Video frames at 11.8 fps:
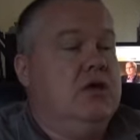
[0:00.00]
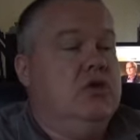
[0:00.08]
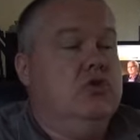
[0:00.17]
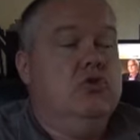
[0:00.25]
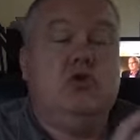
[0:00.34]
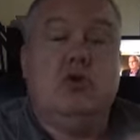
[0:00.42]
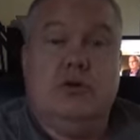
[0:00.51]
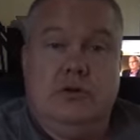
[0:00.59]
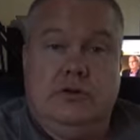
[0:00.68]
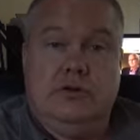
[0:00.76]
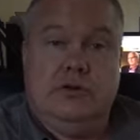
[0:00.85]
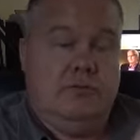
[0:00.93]
you
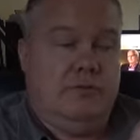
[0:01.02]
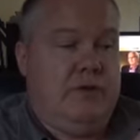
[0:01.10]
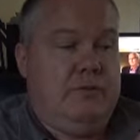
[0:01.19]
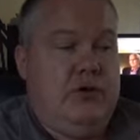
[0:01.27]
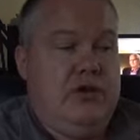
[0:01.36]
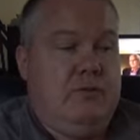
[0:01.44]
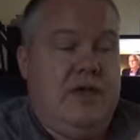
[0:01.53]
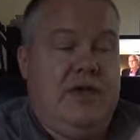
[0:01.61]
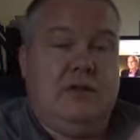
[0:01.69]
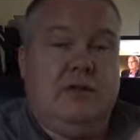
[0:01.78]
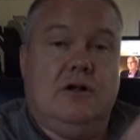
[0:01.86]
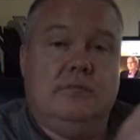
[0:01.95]
could, by putting a
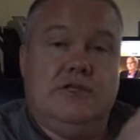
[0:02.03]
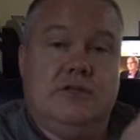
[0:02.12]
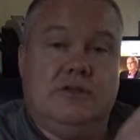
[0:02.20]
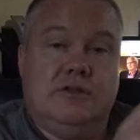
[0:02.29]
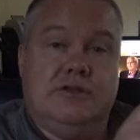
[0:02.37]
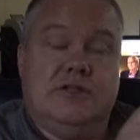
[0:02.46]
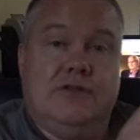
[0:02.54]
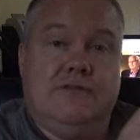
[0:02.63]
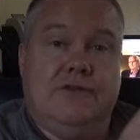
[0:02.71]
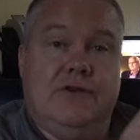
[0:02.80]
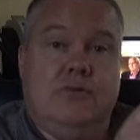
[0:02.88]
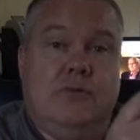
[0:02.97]
metal object on the cell
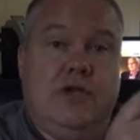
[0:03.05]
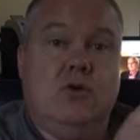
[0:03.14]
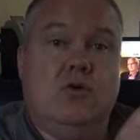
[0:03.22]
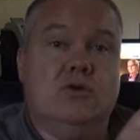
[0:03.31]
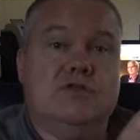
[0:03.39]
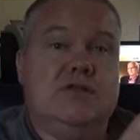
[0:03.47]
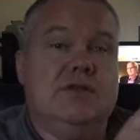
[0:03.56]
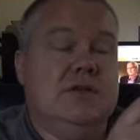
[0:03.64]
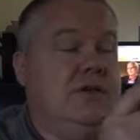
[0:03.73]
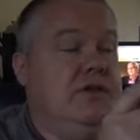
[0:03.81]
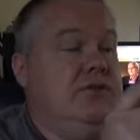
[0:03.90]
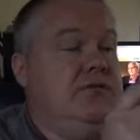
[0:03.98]
phone, be causing
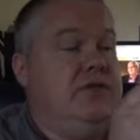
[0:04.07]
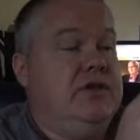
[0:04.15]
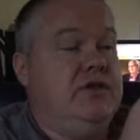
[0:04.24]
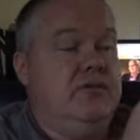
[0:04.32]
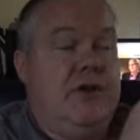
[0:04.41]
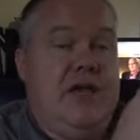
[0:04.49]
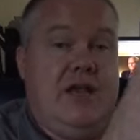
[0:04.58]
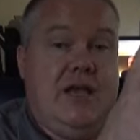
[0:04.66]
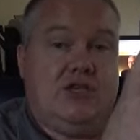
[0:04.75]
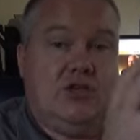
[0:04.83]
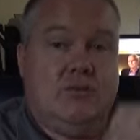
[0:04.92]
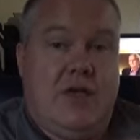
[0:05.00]
the
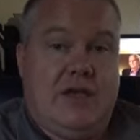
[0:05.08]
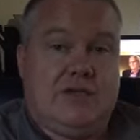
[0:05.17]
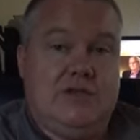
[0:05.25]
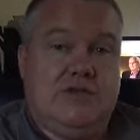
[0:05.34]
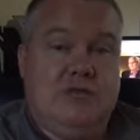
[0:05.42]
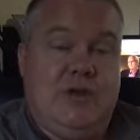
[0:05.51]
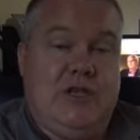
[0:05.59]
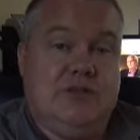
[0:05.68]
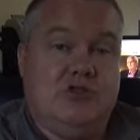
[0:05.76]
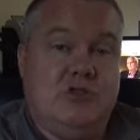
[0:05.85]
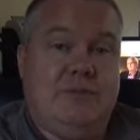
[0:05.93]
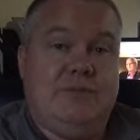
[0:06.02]
radiation pattern to be
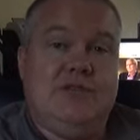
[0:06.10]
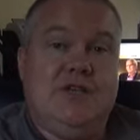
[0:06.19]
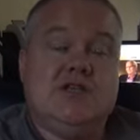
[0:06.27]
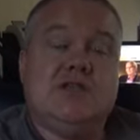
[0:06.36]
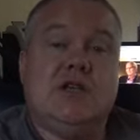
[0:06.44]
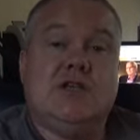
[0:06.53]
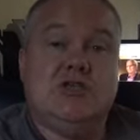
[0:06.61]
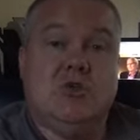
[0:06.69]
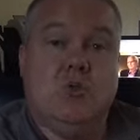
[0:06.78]
disrupted in such a